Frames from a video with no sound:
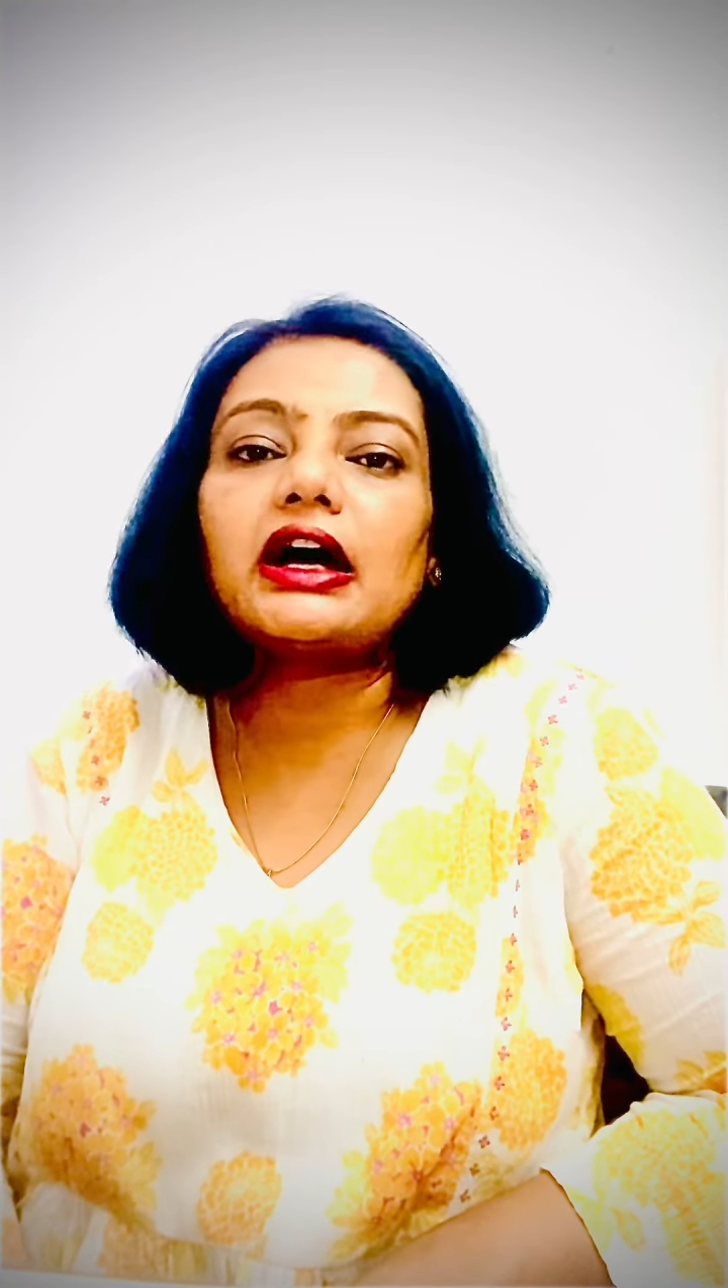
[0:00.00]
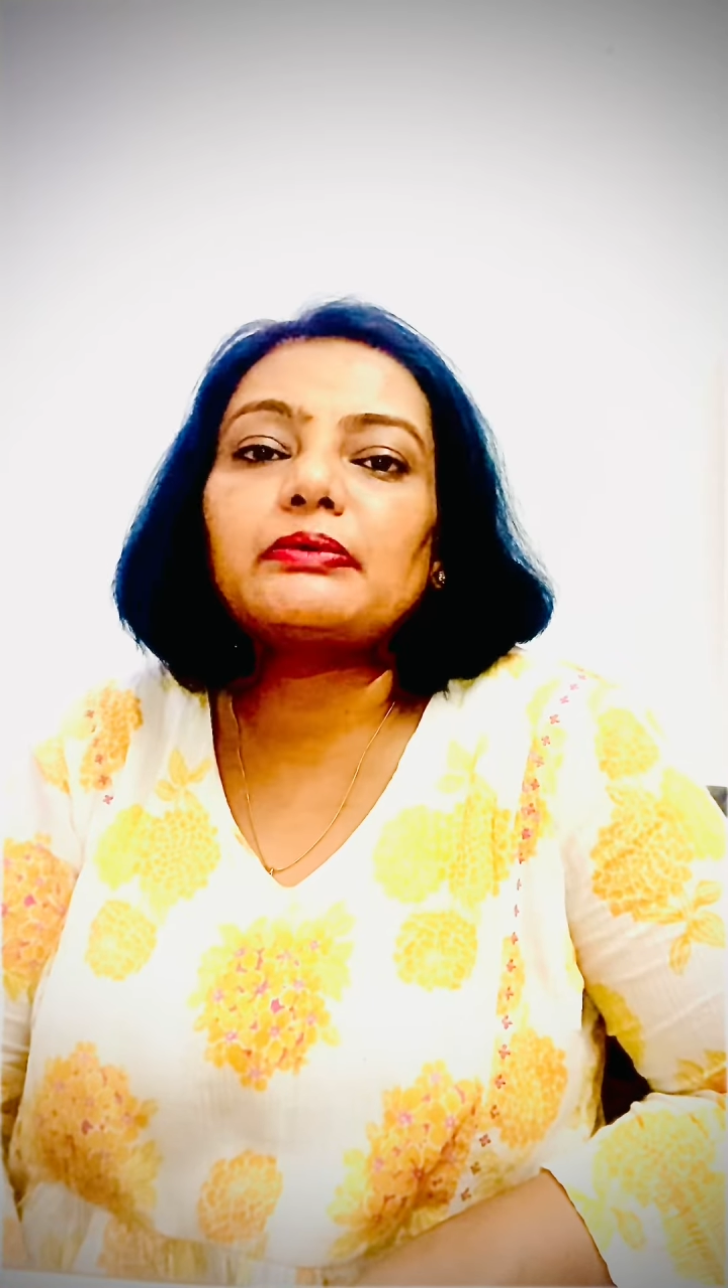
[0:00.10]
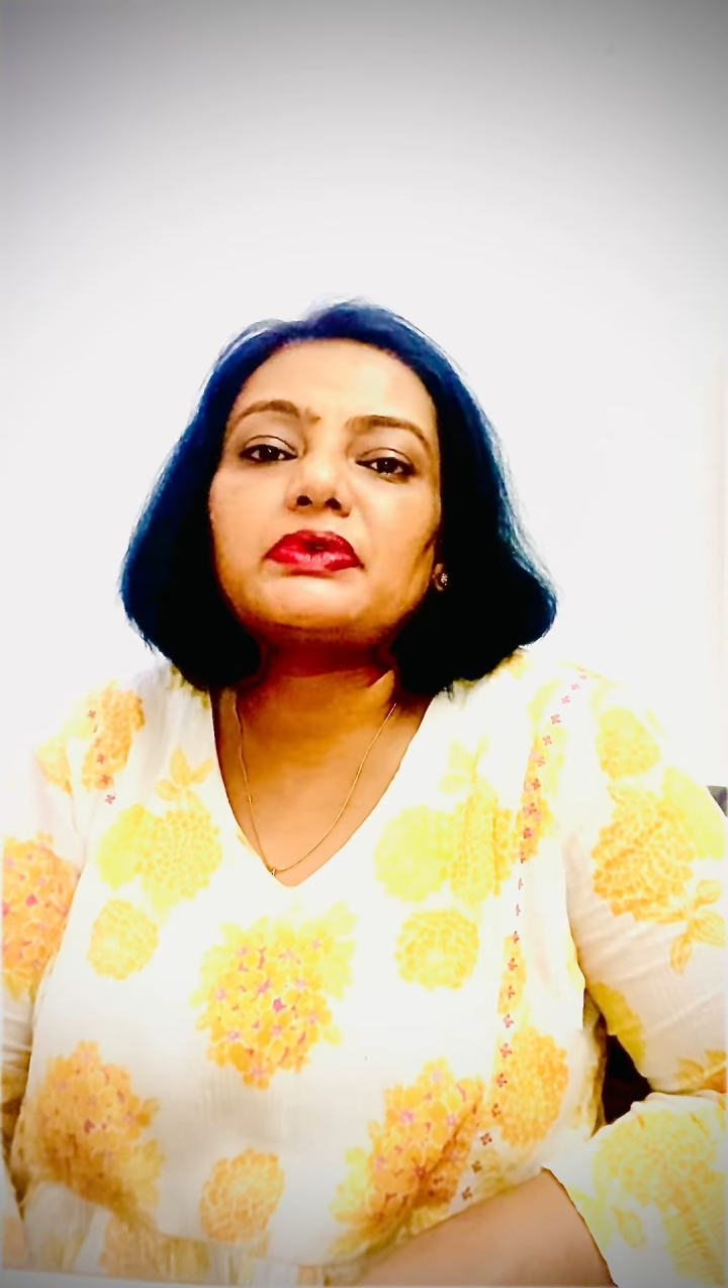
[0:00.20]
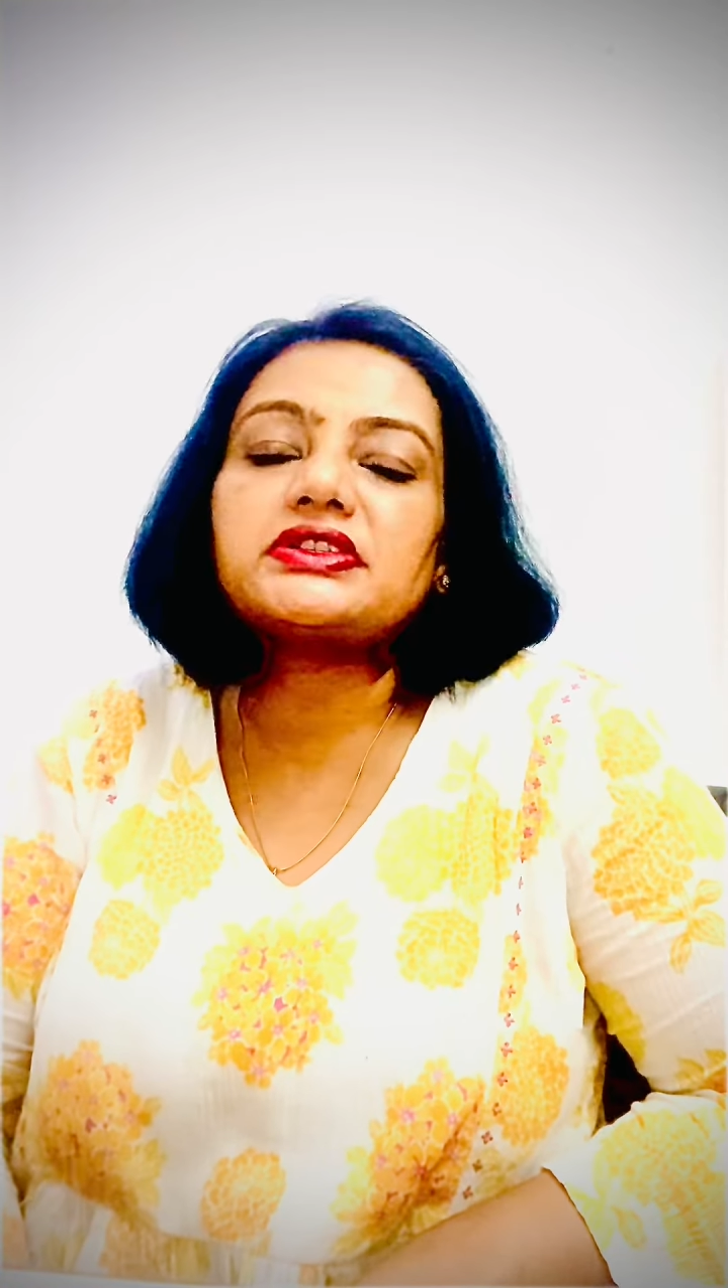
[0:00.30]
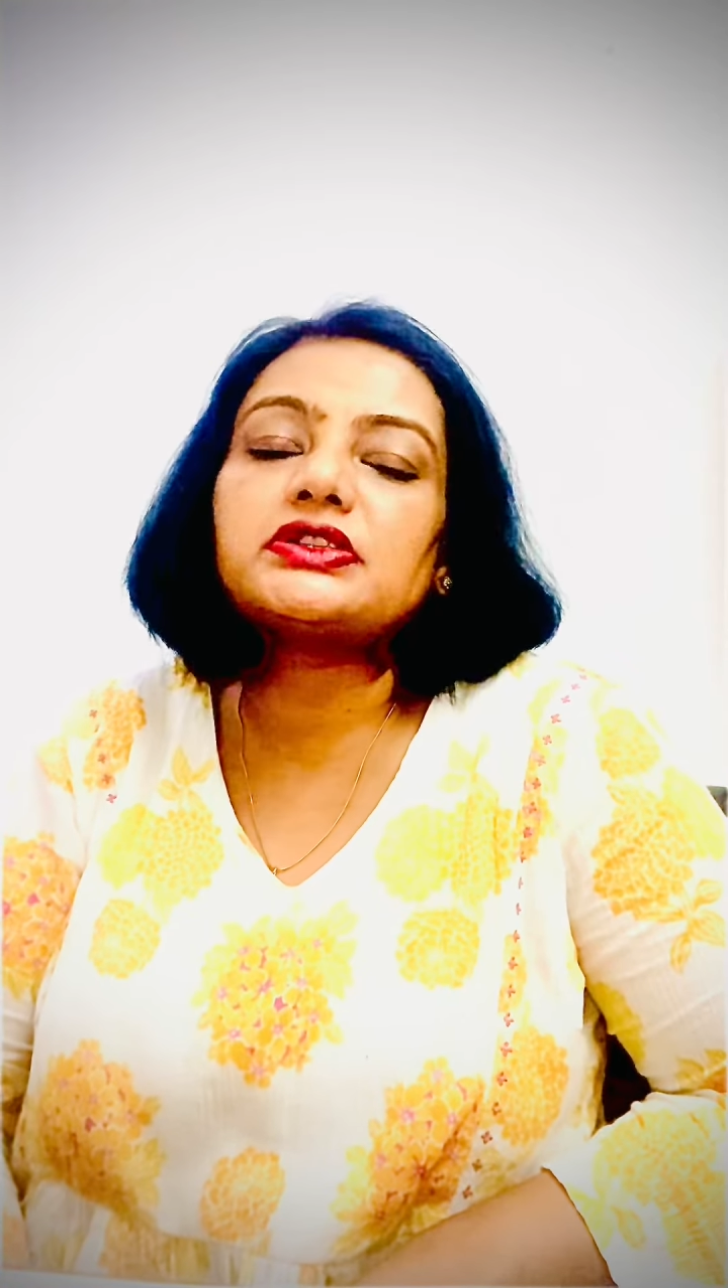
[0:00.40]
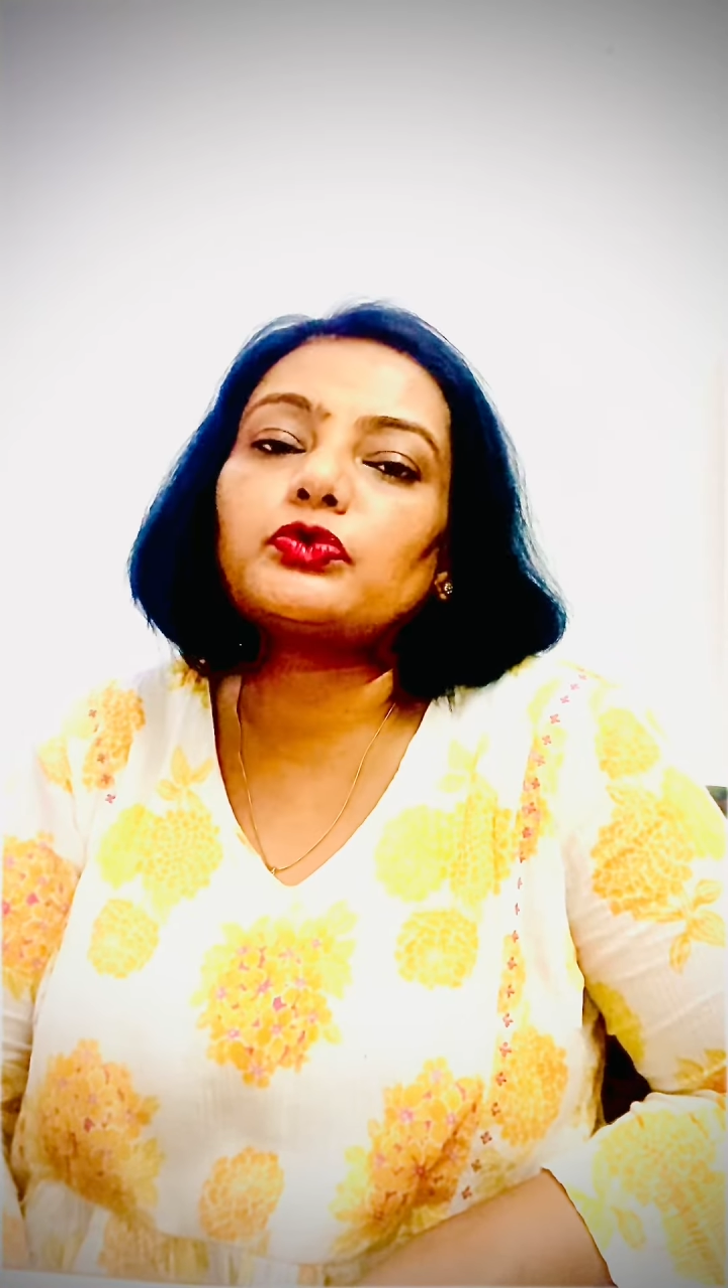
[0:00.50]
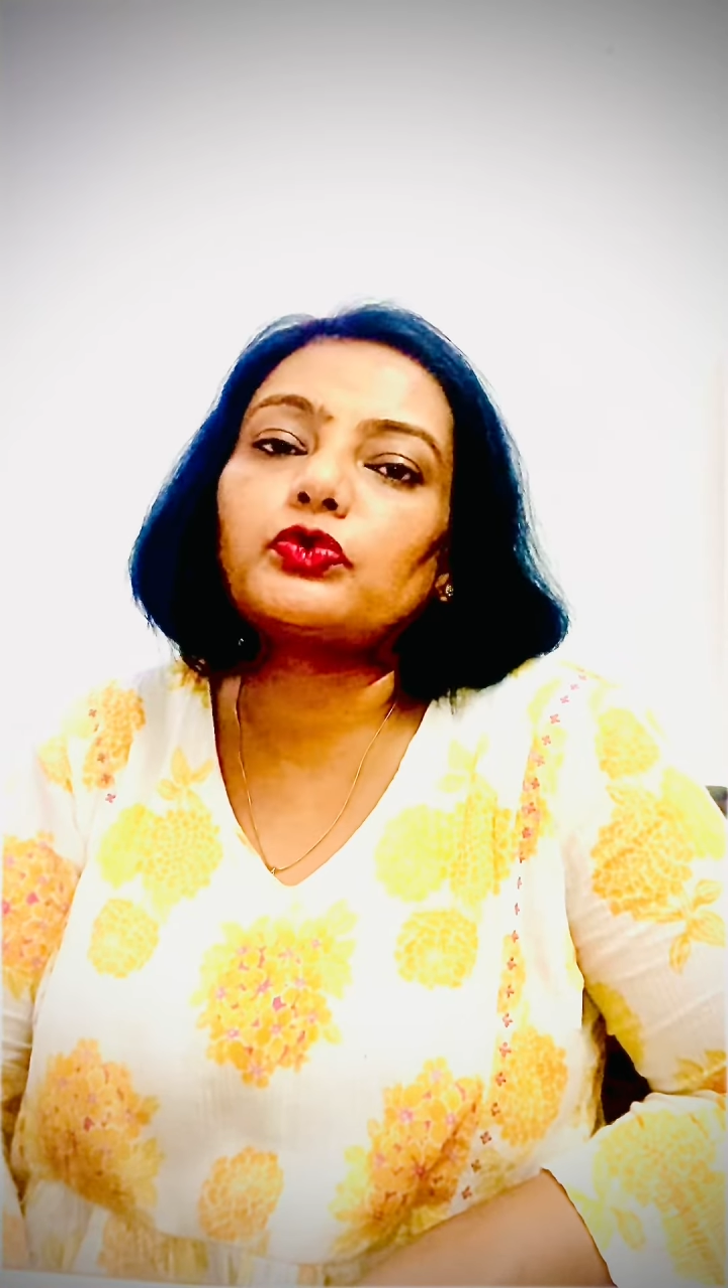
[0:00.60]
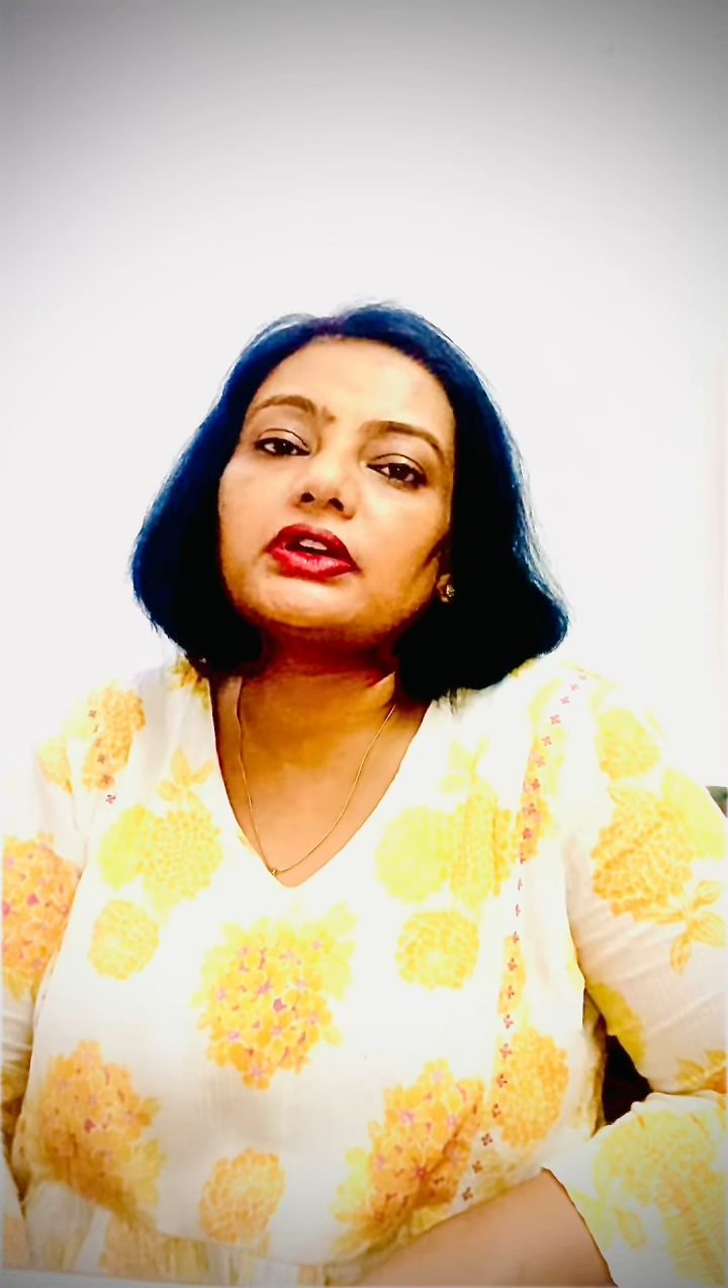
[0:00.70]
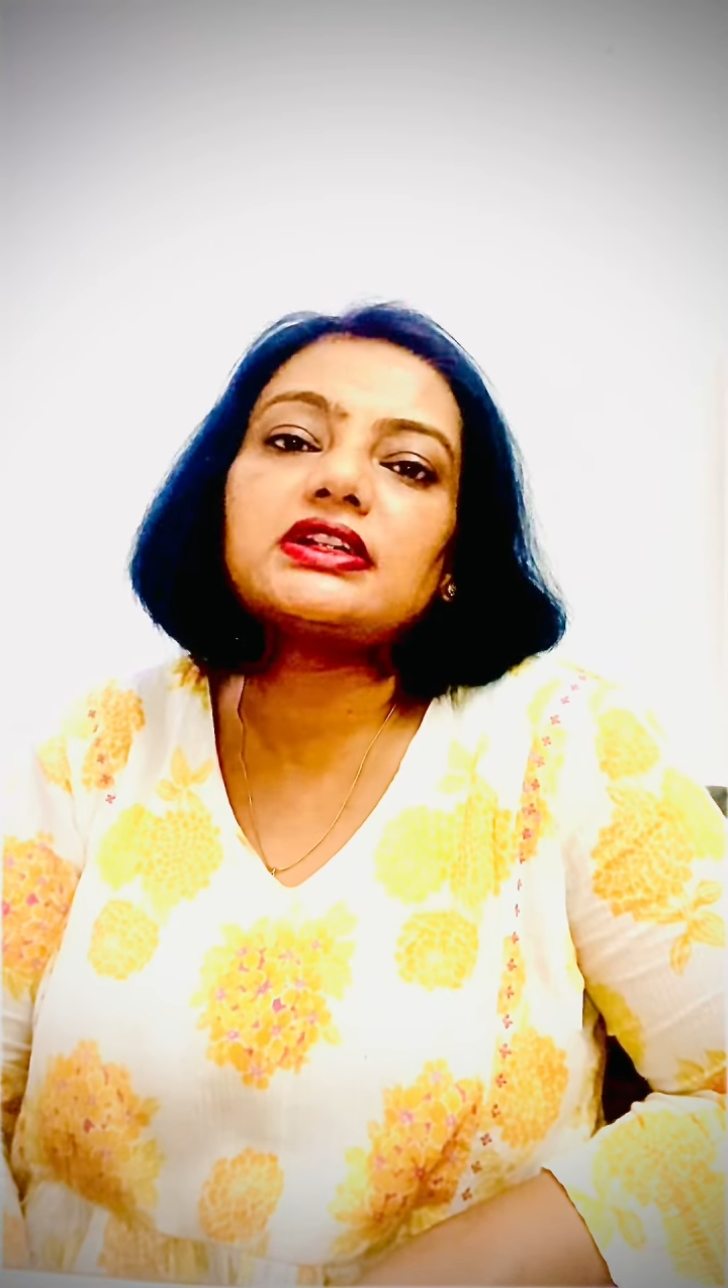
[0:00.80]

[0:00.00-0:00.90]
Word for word: unpleasant odor